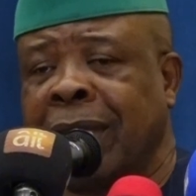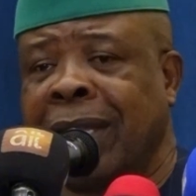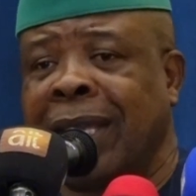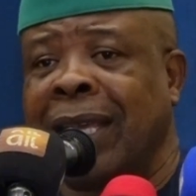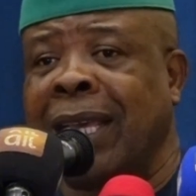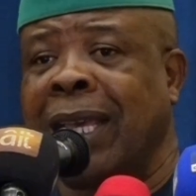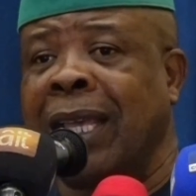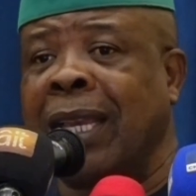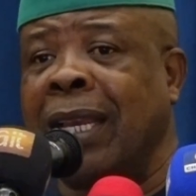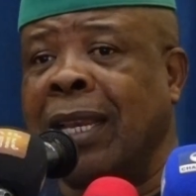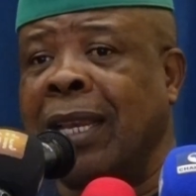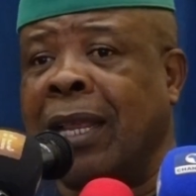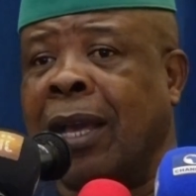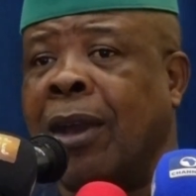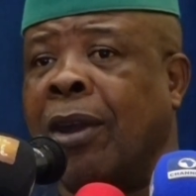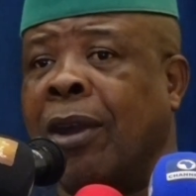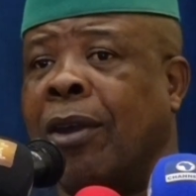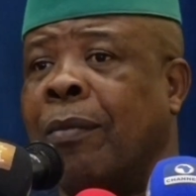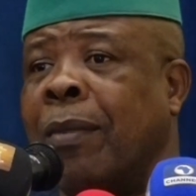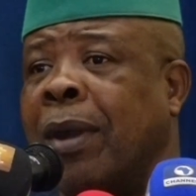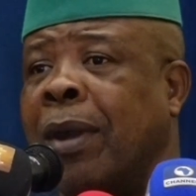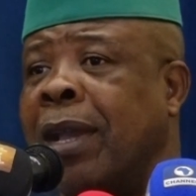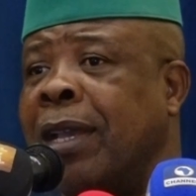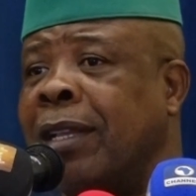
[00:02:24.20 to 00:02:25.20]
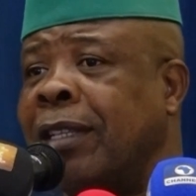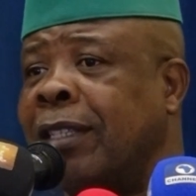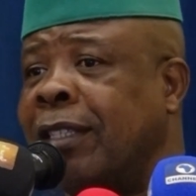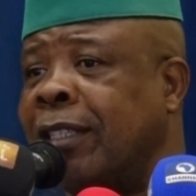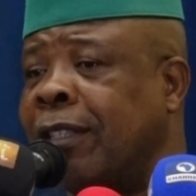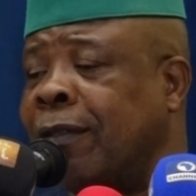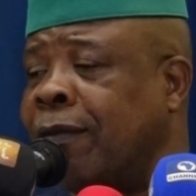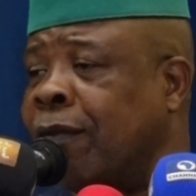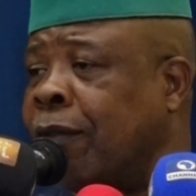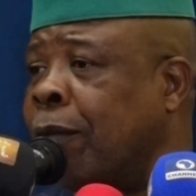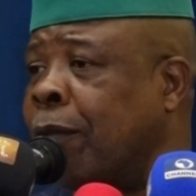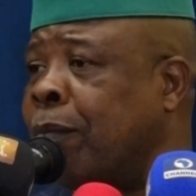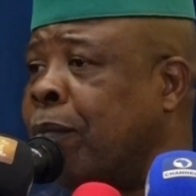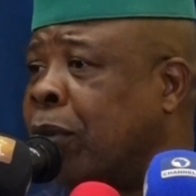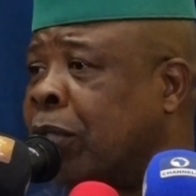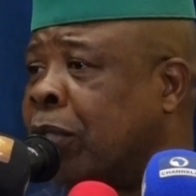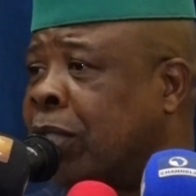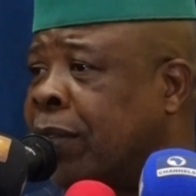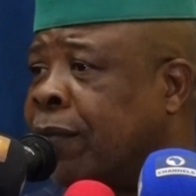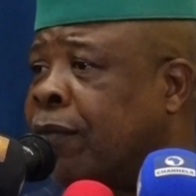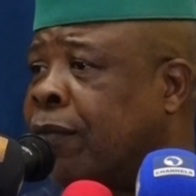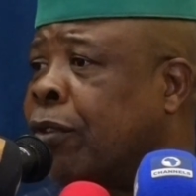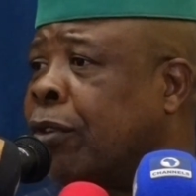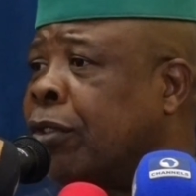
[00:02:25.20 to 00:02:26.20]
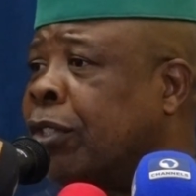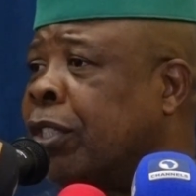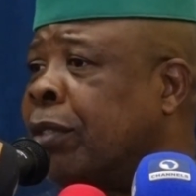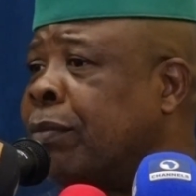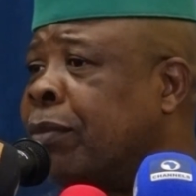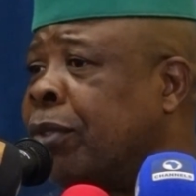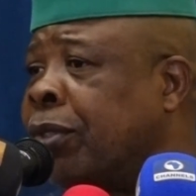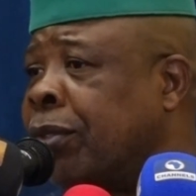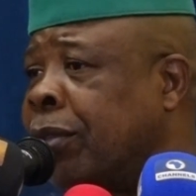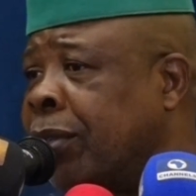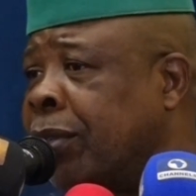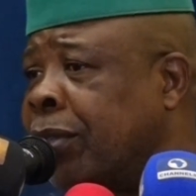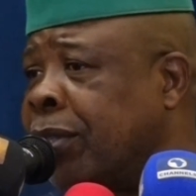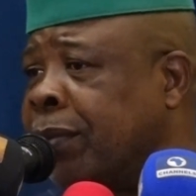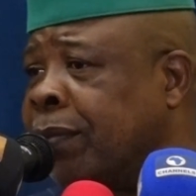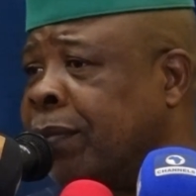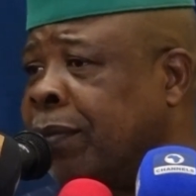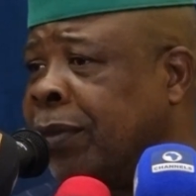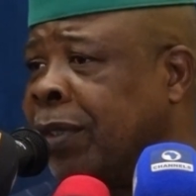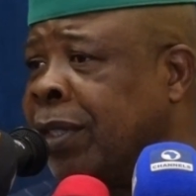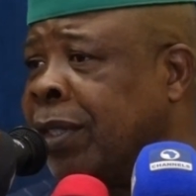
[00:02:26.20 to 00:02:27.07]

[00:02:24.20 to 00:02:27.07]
in our minds for positive contributions.